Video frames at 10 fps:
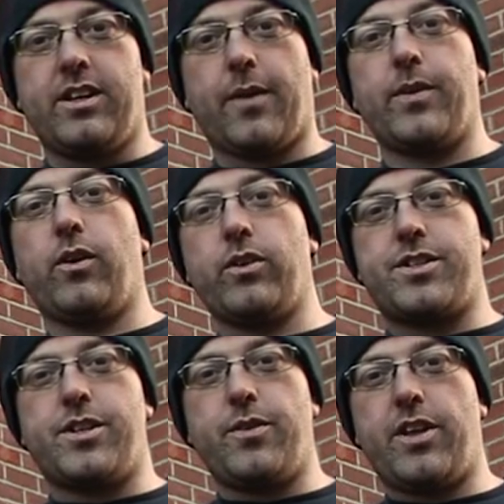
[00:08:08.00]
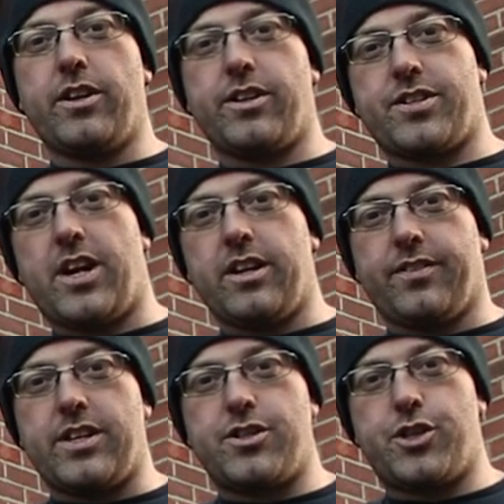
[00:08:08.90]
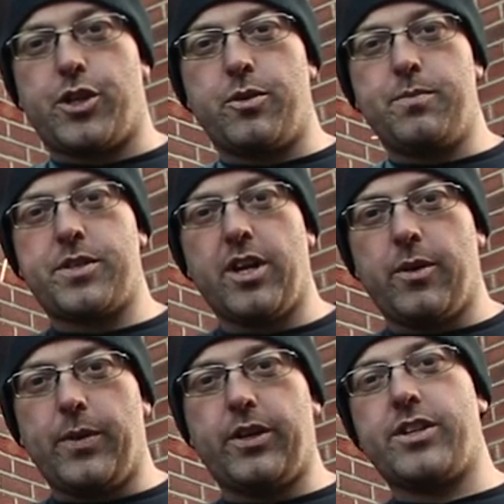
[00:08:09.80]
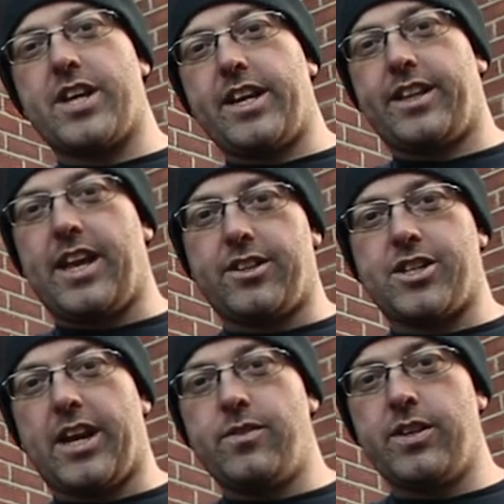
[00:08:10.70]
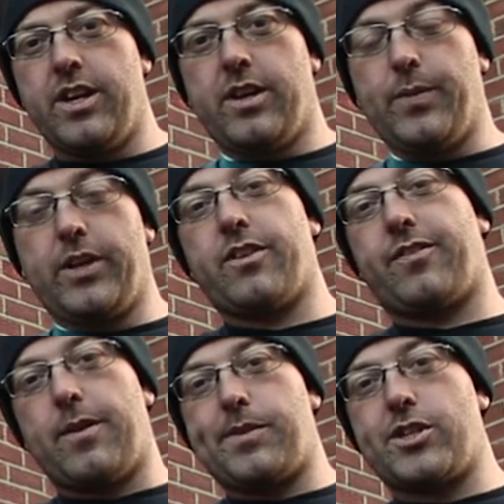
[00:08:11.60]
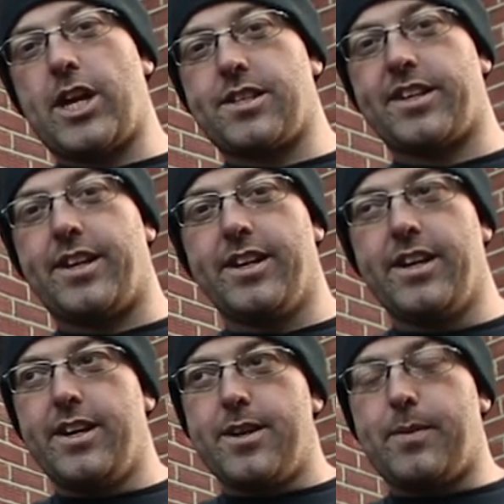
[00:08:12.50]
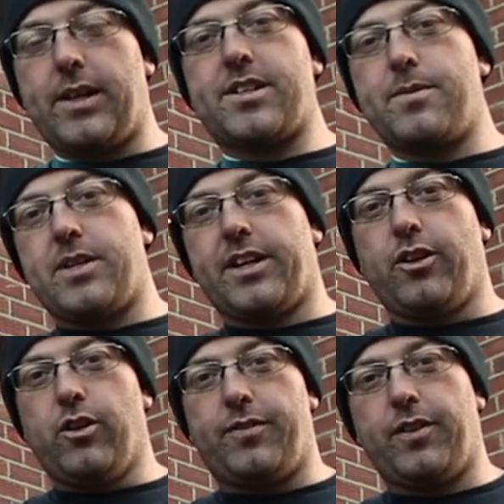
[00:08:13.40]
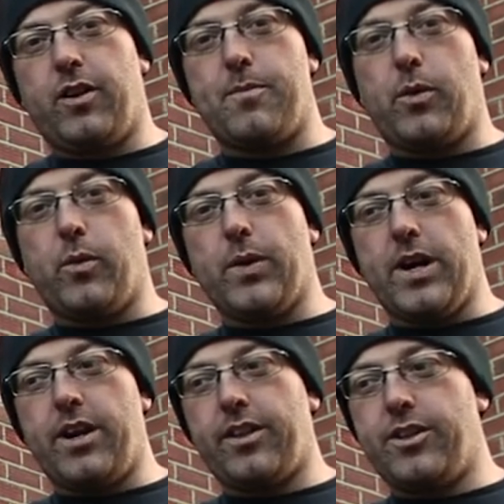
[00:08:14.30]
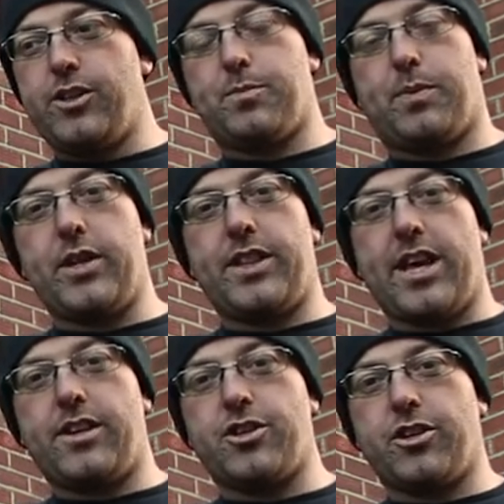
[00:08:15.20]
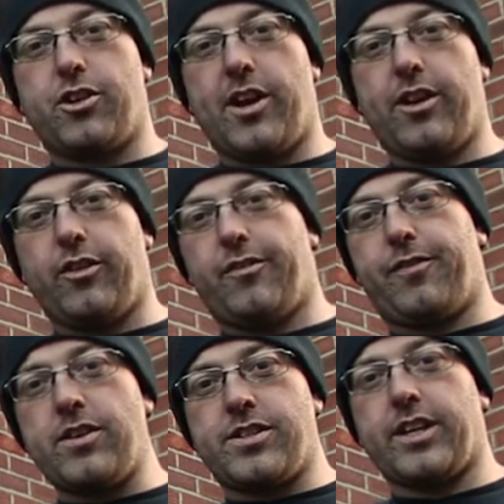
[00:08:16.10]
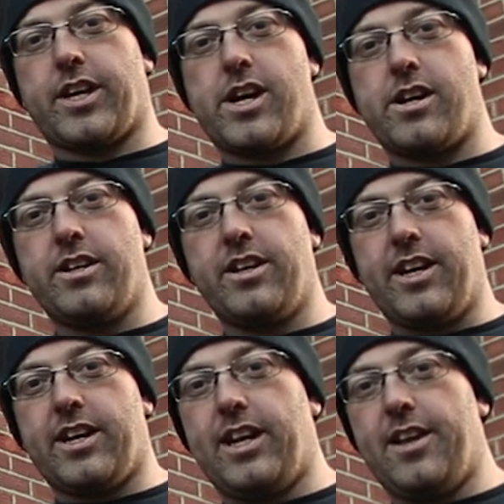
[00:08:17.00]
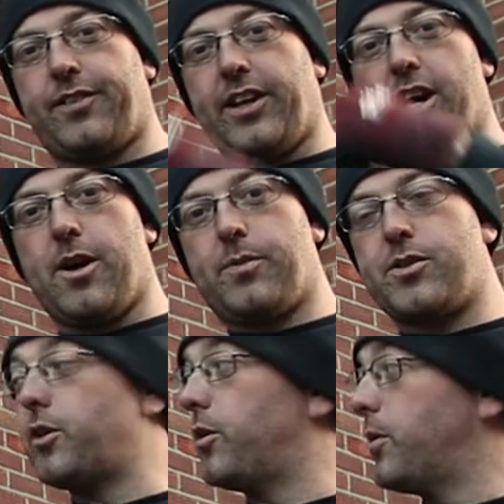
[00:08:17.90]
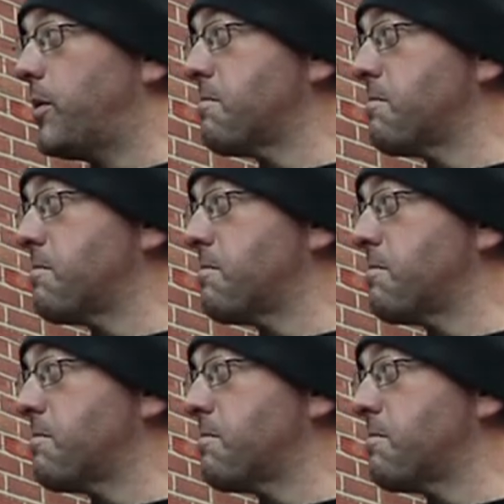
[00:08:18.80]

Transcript: Now, in order to do the underside of these tubes, we could have taken the engine out and we could have flipped the chassis. But that seems like an awful lot more work than just putting the engine crane on the front of the car and lifting it up to